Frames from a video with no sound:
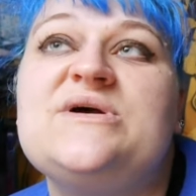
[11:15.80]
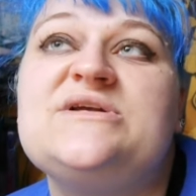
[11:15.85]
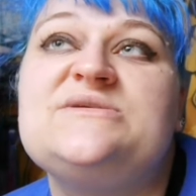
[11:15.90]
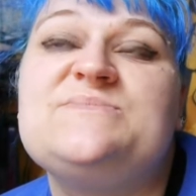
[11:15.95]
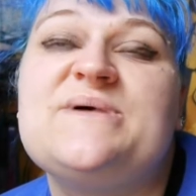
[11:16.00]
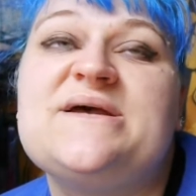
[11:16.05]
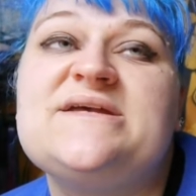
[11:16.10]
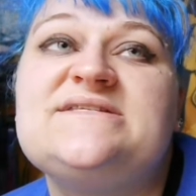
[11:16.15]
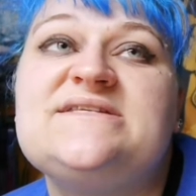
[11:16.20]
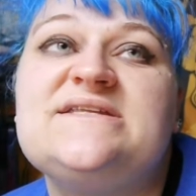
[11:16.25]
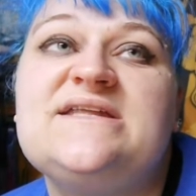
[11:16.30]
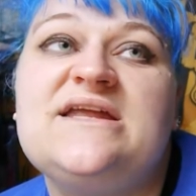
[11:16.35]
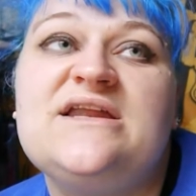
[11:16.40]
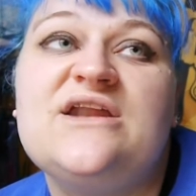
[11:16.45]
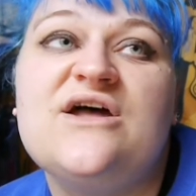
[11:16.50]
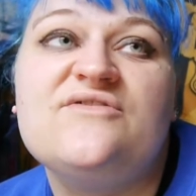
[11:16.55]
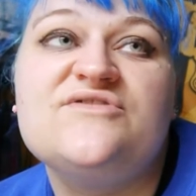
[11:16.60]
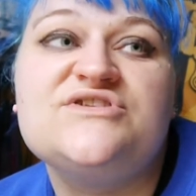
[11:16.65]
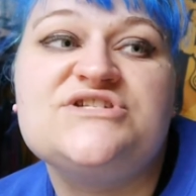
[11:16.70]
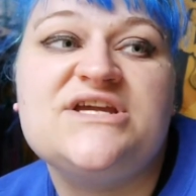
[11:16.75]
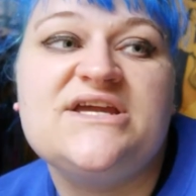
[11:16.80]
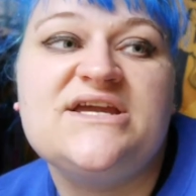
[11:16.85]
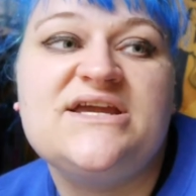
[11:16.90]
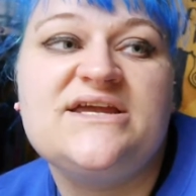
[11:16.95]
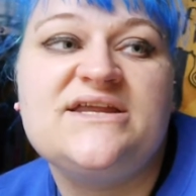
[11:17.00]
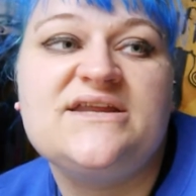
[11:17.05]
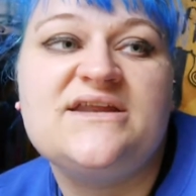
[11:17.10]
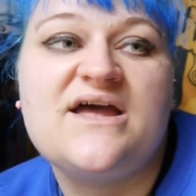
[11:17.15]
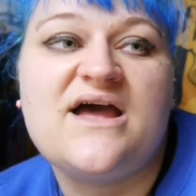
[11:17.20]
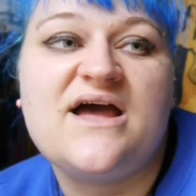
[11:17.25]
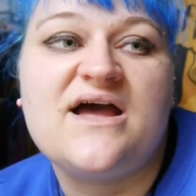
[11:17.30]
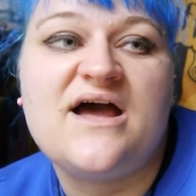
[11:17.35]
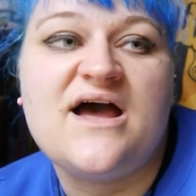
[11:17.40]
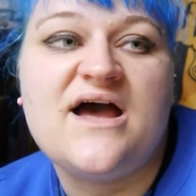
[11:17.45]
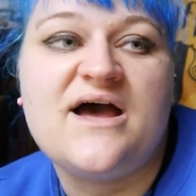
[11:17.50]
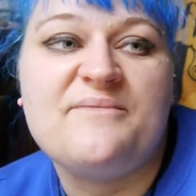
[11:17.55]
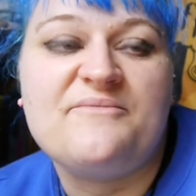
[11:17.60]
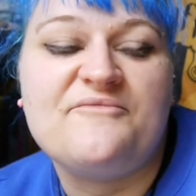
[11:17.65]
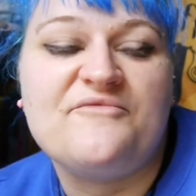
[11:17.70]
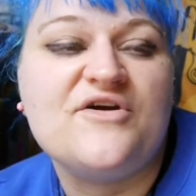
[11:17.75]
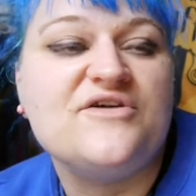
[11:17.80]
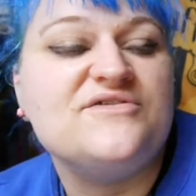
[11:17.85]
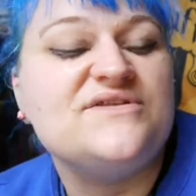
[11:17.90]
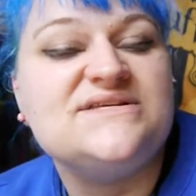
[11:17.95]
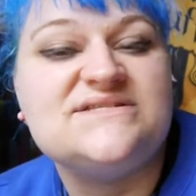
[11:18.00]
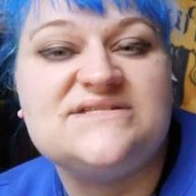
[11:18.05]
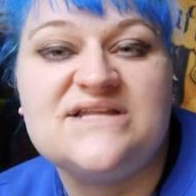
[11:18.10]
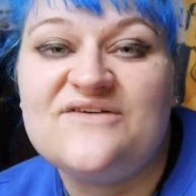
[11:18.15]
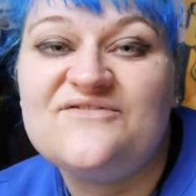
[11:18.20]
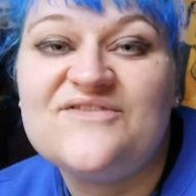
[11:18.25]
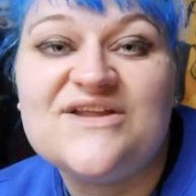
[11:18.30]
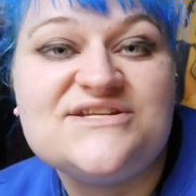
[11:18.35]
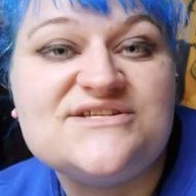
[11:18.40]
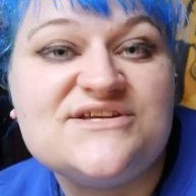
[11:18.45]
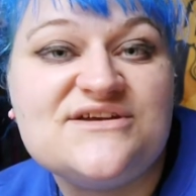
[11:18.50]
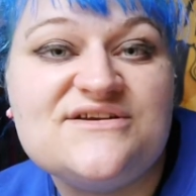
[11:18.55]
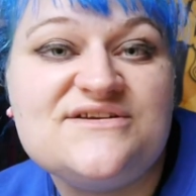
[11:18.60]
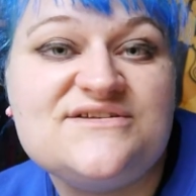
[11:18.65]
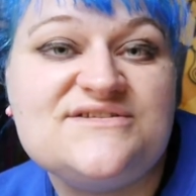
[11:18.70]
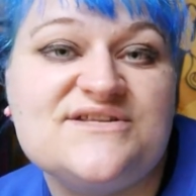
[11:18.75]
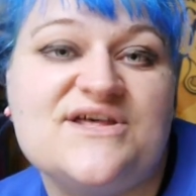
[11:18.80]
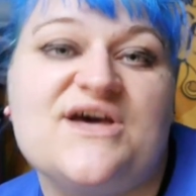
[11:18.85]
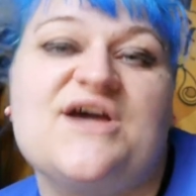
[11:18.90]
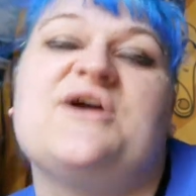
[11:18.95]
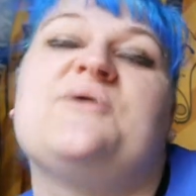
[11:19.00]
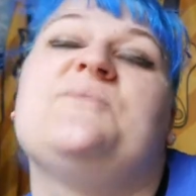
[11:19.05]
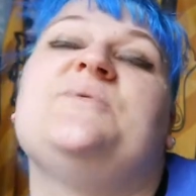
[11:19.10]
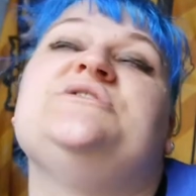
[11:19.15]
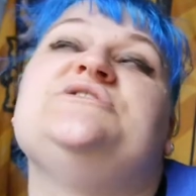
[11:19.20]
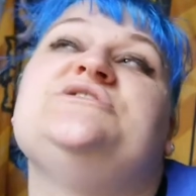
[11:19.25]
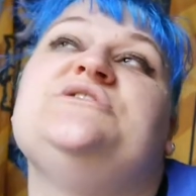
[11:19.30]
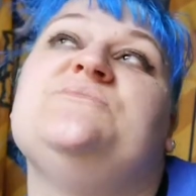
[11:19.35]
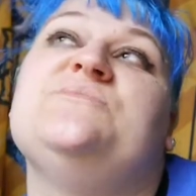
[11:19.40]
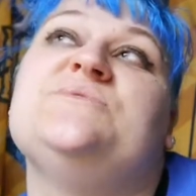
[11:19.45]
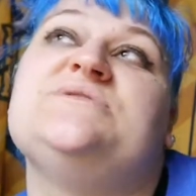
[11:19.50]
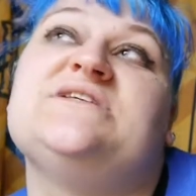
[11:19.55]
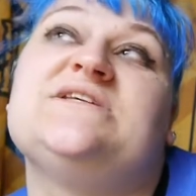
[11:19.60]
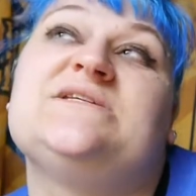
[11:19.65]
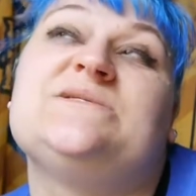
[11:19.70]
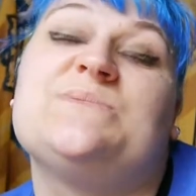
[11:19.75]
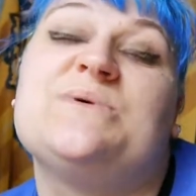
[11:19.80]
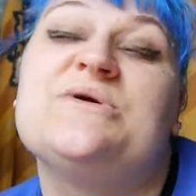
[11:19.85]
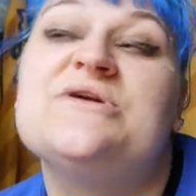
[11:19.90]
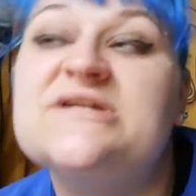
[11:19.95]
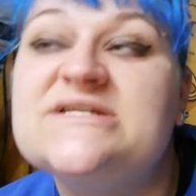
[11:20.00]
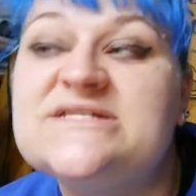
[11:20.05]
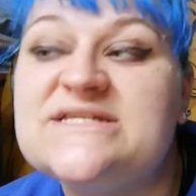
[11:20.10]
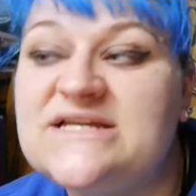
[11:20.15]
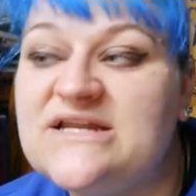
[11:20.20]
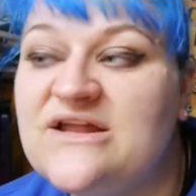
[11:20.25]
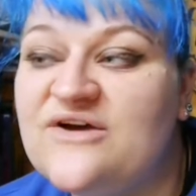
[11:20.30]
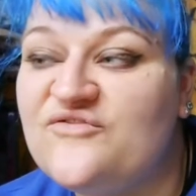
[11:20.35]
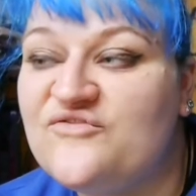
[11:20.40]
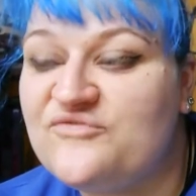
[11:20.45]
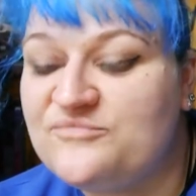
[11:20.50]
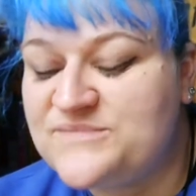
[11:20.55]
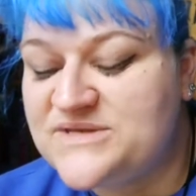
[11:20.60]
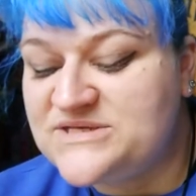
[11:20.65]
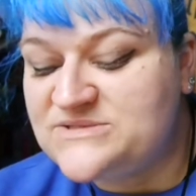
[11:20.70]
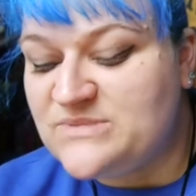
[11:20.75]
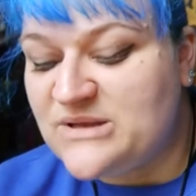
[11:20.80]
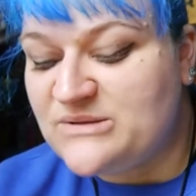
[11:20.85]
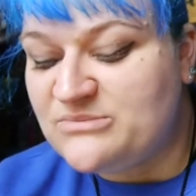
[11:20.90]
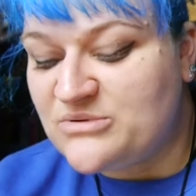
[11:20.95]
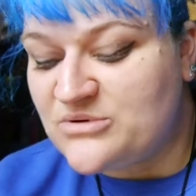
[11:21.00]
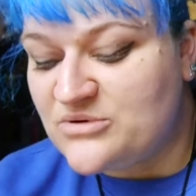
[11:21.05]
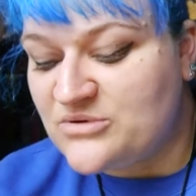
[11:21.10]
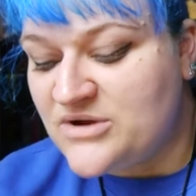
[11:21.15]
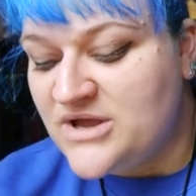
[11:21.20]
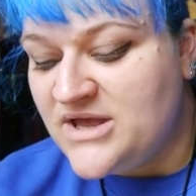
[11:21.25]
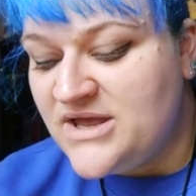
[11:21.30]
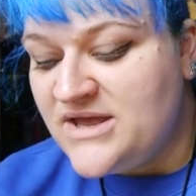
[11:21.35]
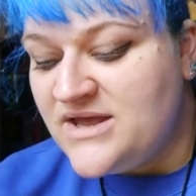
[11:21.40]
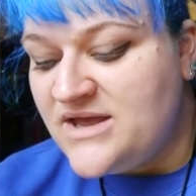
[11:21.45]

which is basically Lara Jean wrote these love letters like when she was experiencing love from these people,